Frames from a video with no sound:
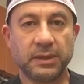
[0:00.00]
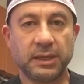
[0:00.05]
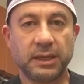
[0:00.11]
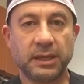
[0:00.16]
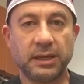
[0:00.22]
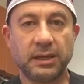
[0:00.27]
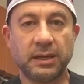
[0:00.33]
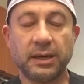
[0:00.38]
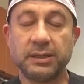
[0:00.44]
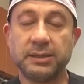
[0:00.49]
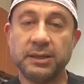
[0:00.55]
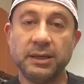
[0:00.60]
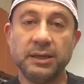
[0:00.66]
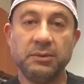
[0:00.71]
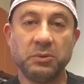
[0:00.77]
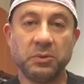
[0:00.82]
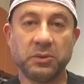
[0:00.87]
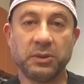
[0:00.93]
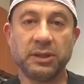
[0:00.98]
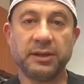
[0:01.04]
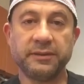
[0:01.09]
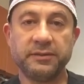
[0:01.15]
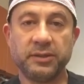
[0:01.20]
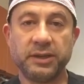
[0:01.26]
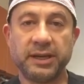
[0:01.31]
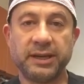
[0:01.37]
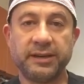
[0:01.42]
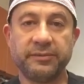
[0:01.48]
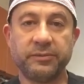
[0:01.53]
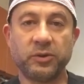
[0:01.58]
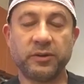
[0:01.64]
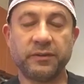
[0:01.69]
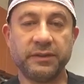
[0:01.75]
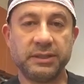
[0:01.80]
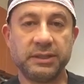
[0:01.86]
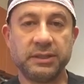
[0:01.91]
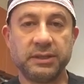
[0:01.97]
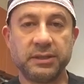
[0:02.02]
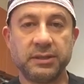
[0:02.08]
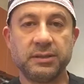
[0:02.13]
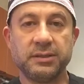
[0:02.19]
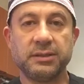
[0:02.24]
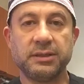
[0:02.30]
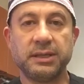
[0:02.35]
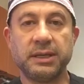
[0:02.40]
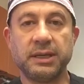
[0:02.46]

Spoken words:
And ideally, we would love to have more visitors,